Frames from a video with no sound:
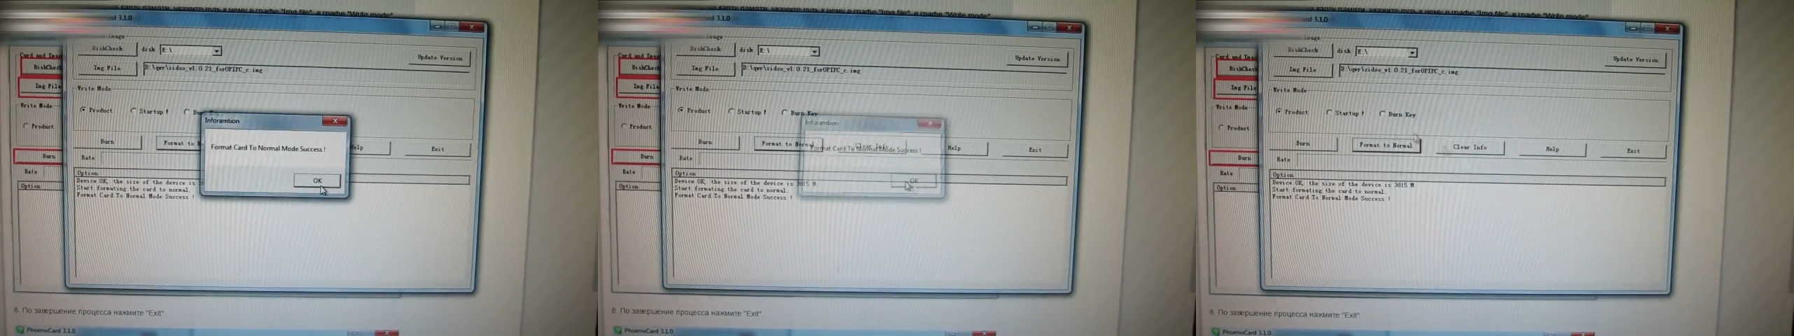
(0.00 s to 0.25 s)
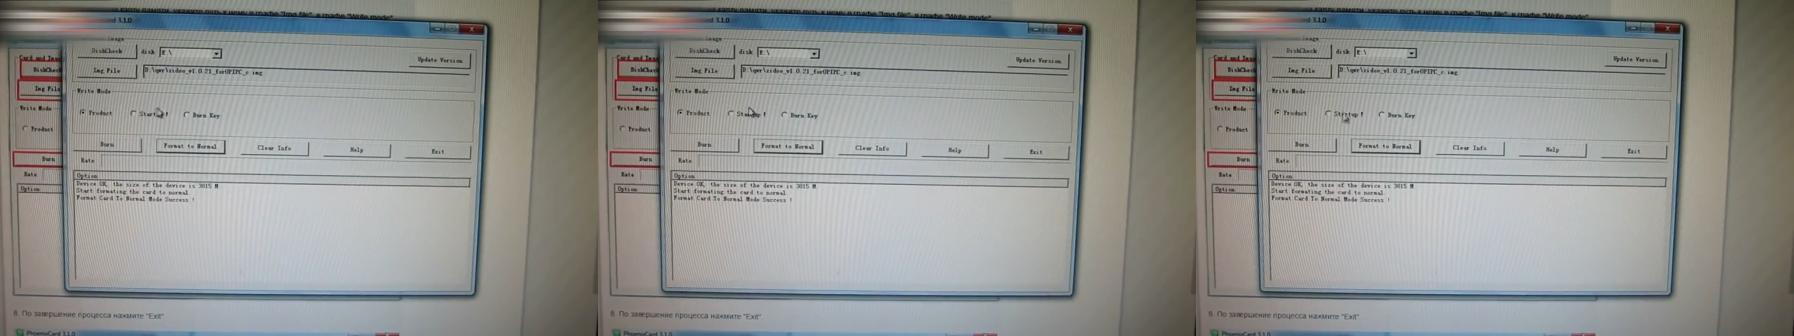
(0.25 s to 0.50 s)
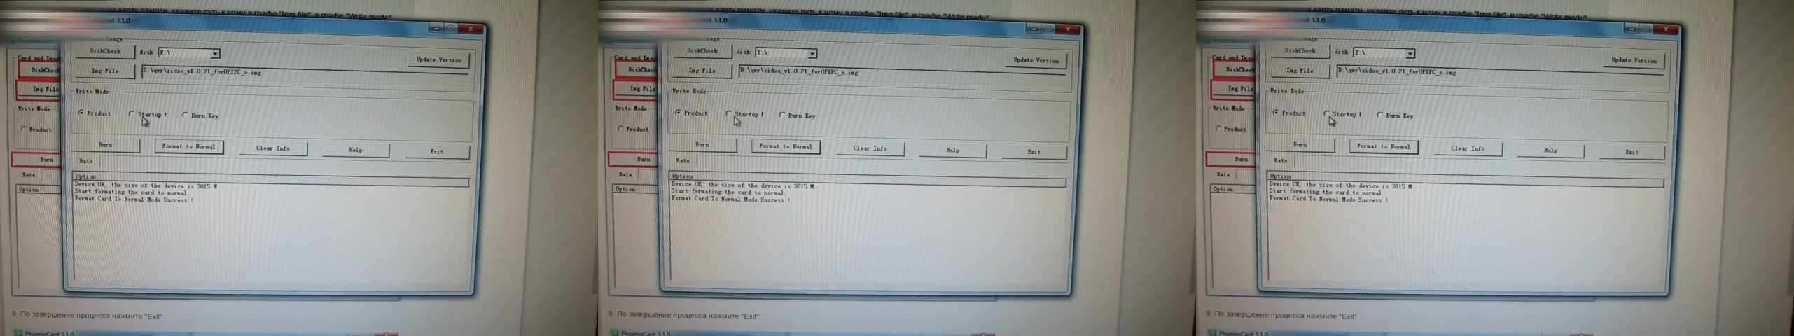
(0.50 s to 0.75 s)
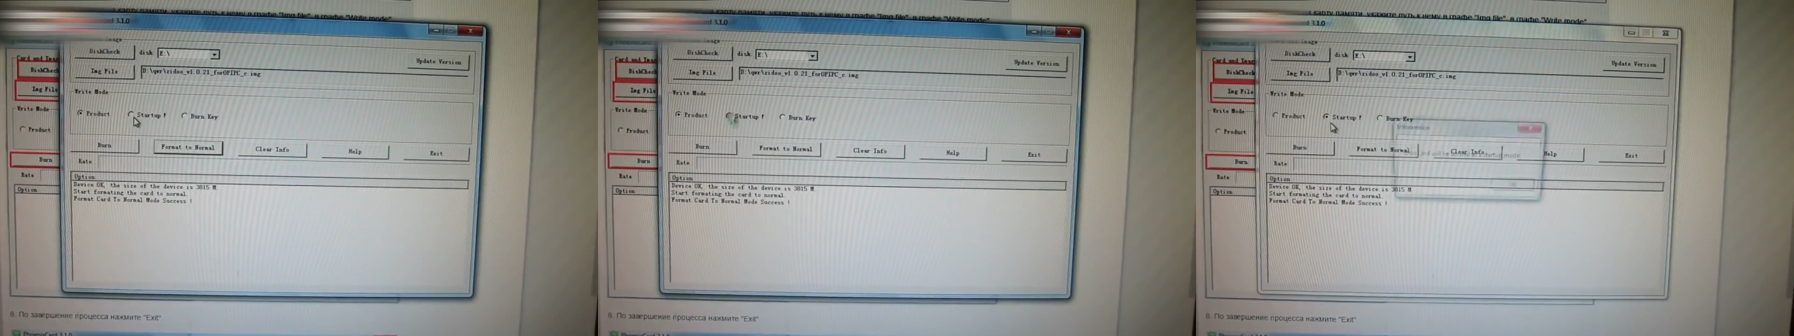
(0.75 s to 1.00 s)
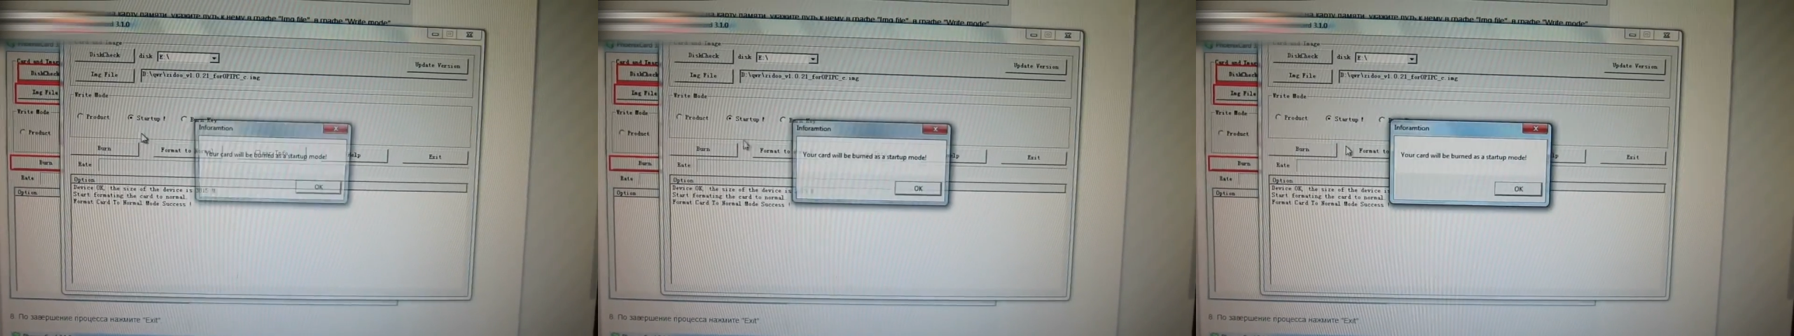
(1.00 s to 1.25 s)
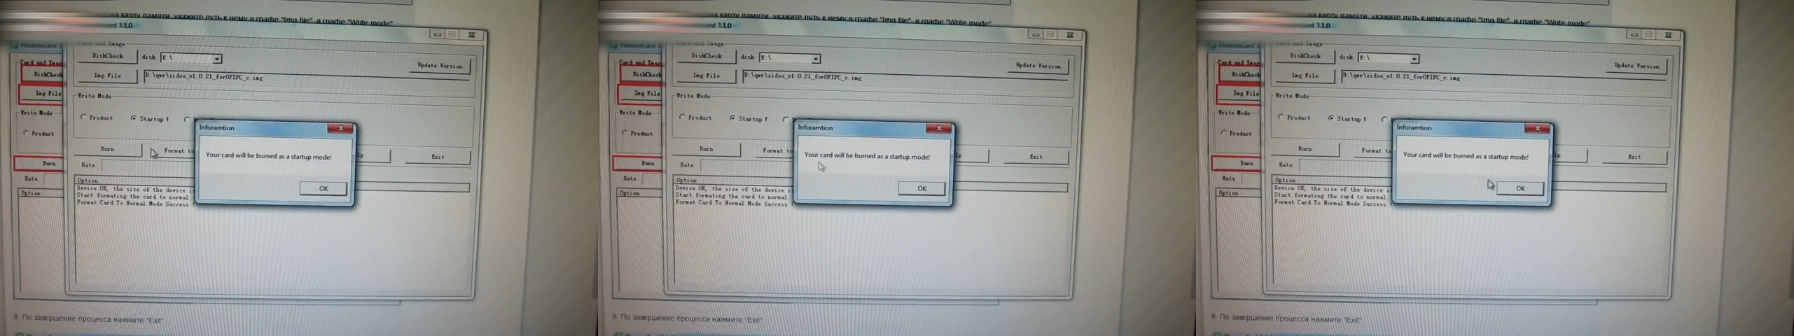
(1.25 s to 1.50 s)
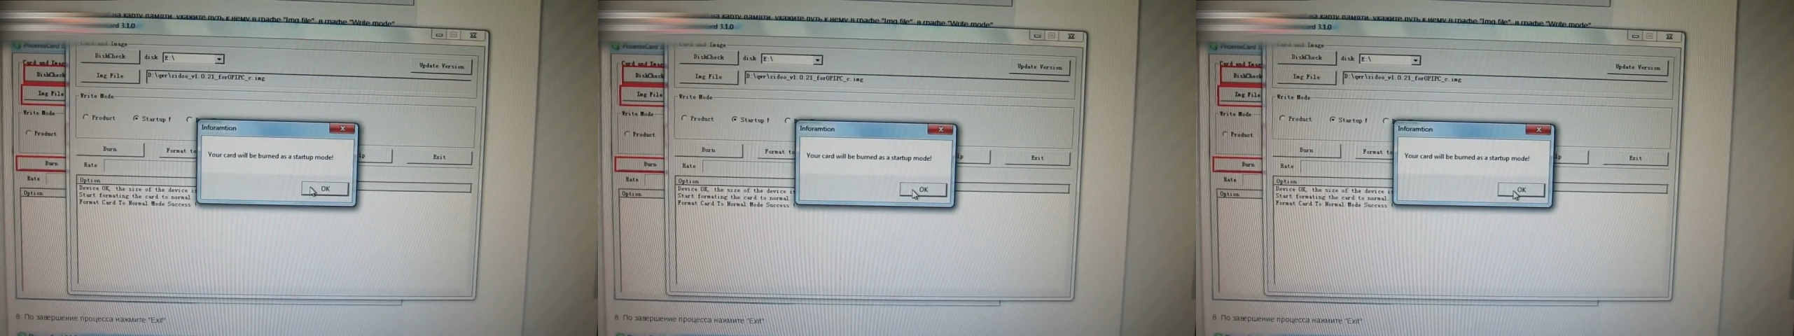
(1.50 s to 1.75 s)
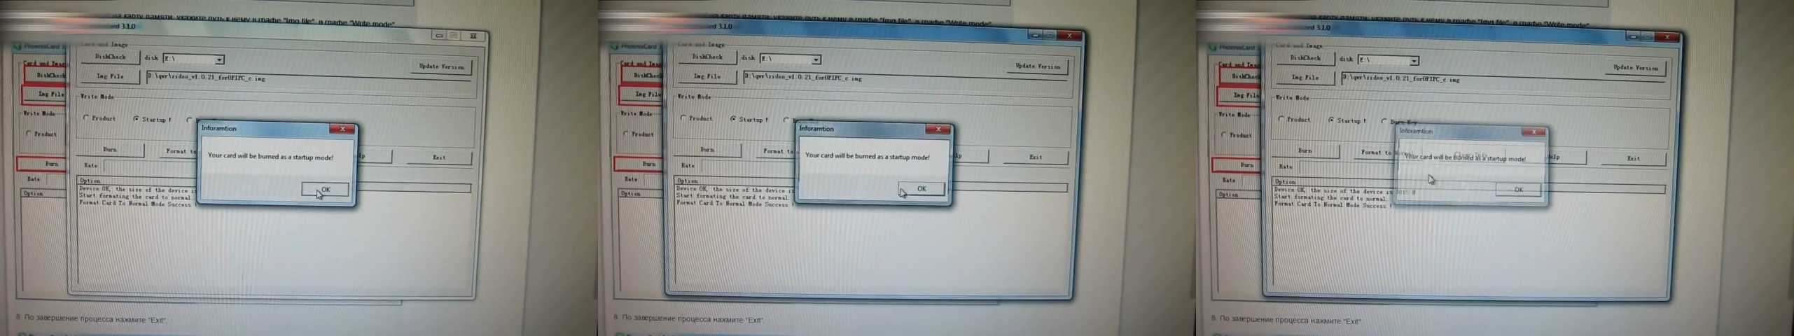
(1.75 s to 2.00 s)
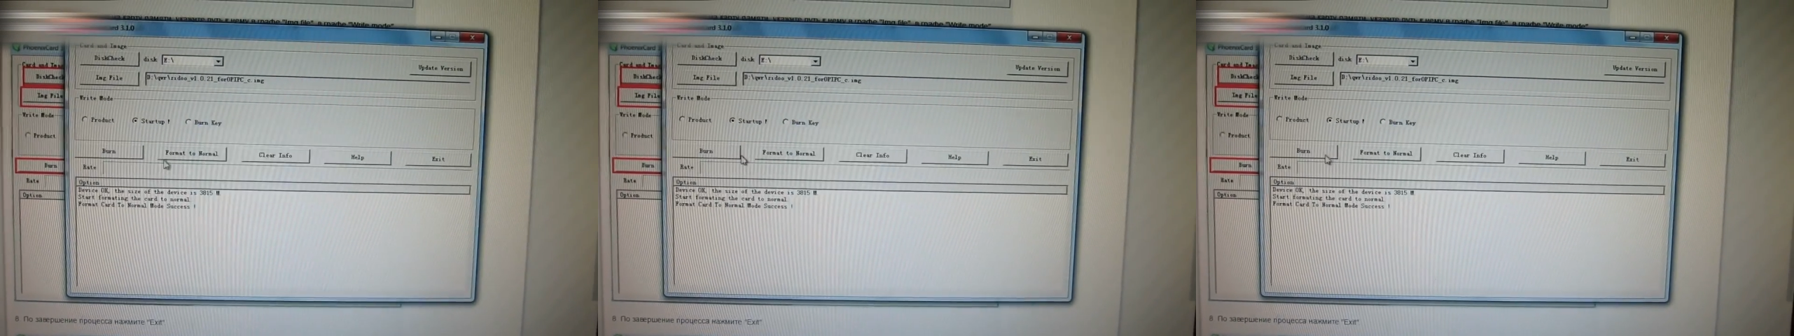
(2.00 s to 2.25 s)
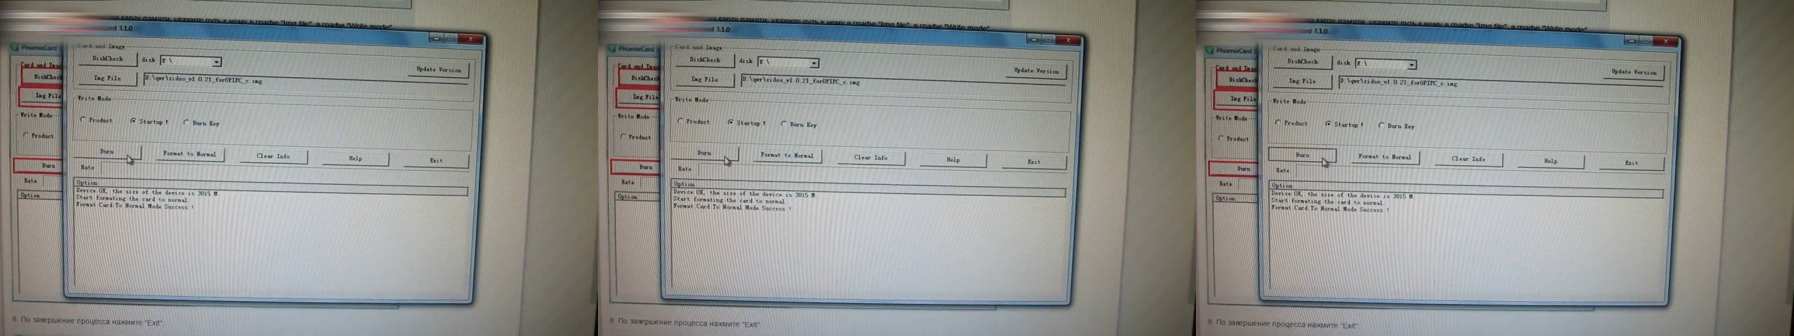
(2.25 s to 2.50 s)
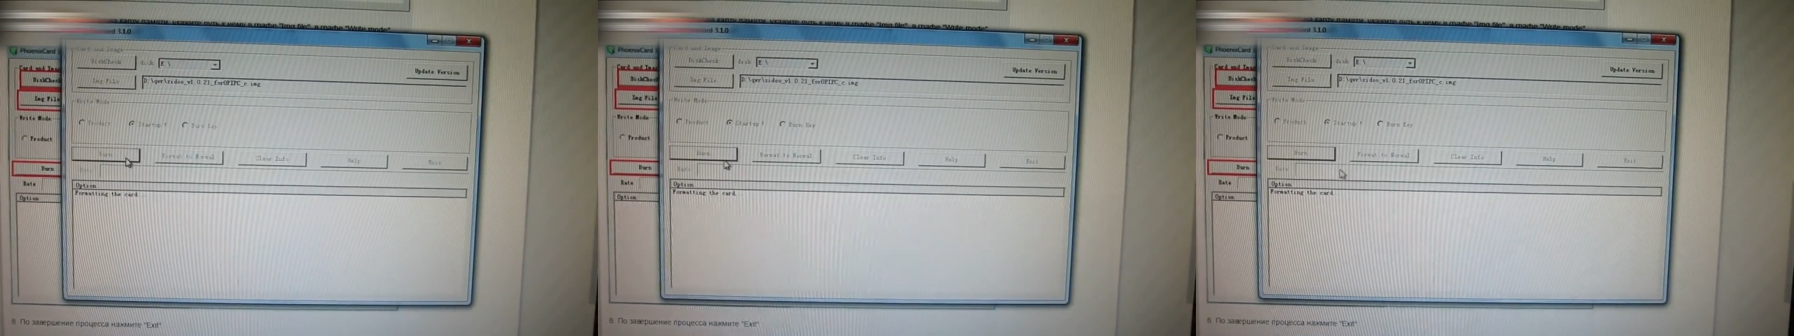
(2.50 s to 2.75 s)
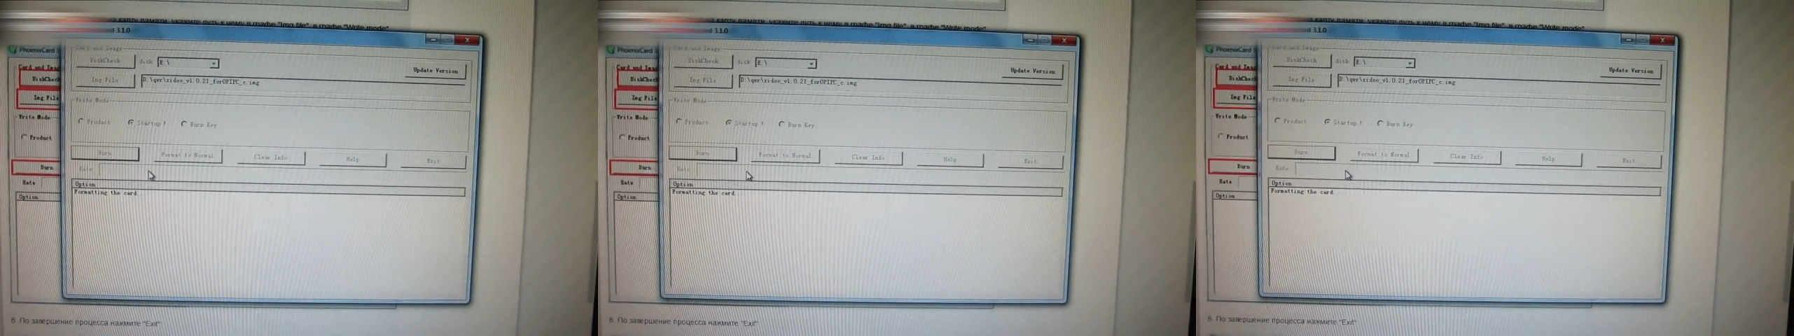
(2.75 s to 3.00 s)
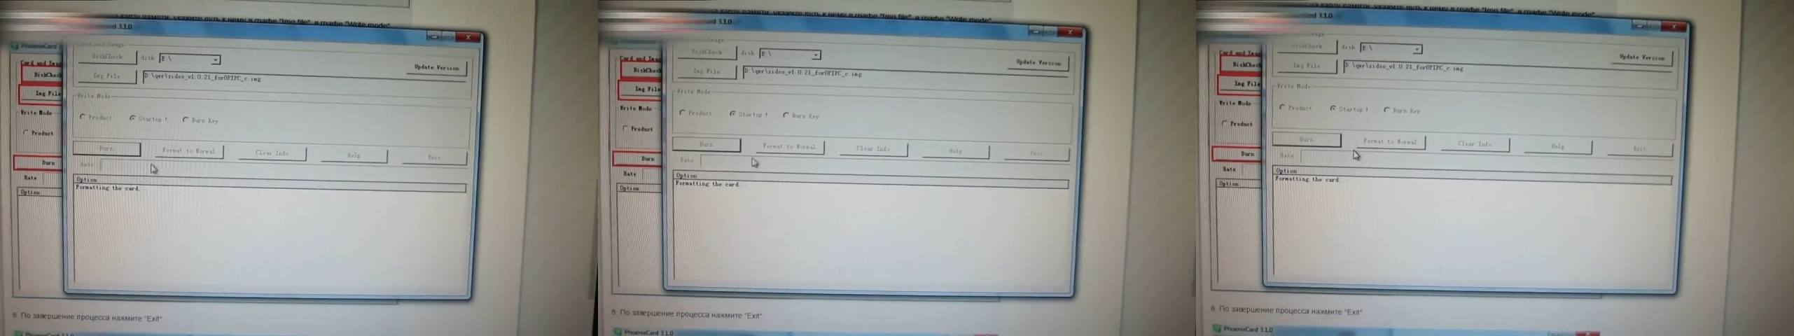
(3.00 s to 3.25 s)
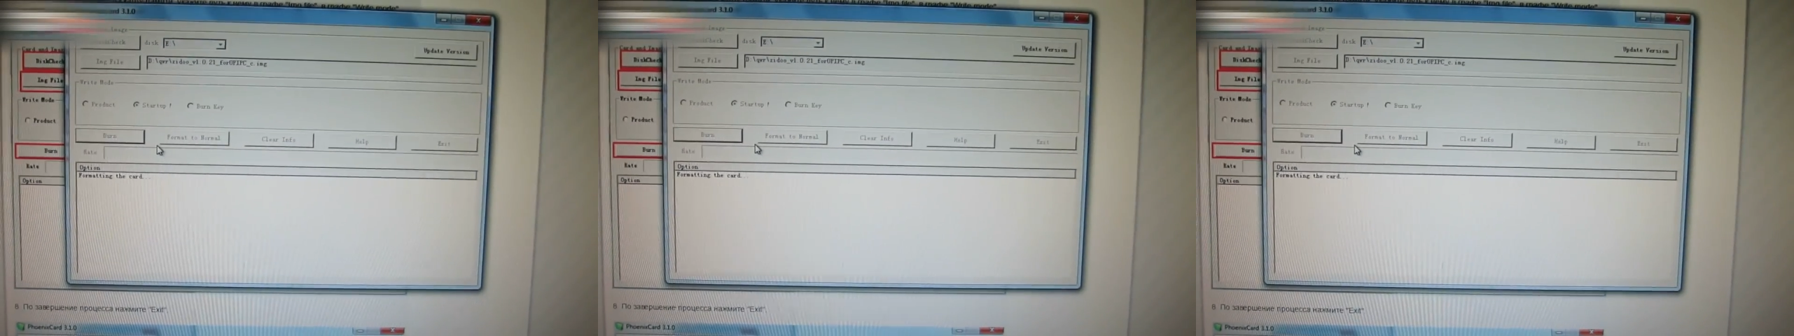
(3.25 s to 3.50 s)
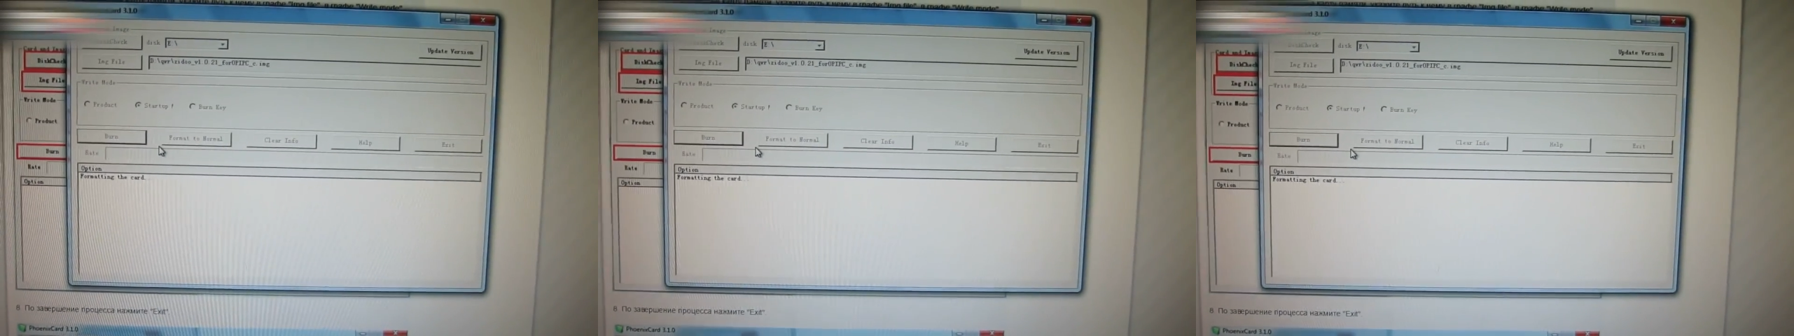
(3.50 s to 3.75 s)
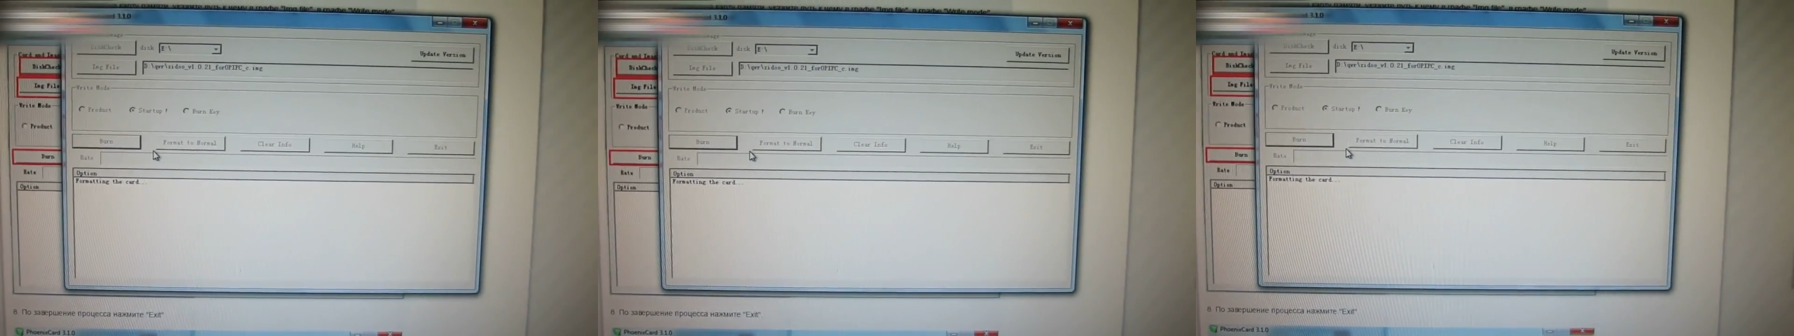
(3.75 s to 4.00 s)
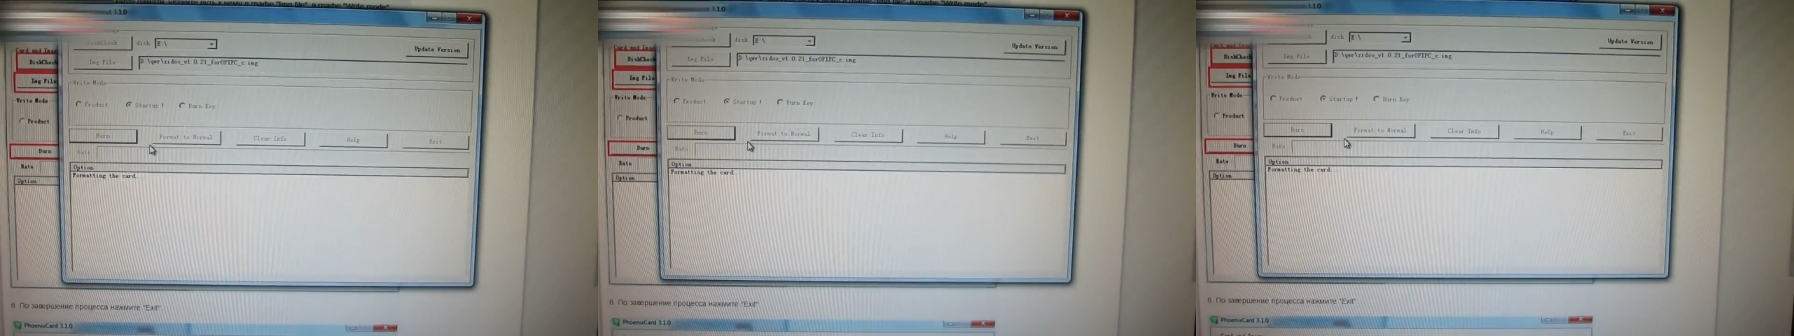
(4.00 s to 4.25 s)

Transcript: (no speaker visible)